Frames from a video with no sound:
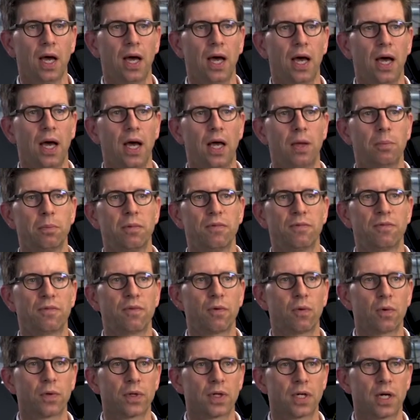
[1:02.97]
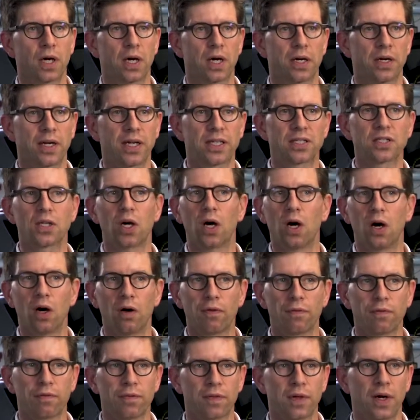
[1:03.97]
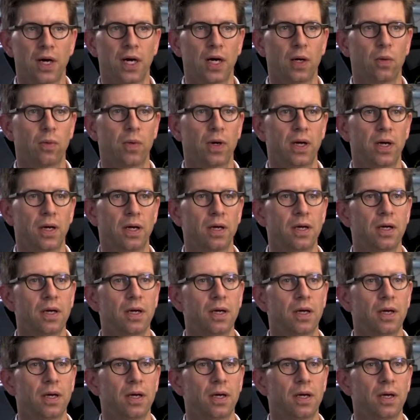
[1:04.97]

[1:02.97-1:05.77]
And before the car gets off the highway,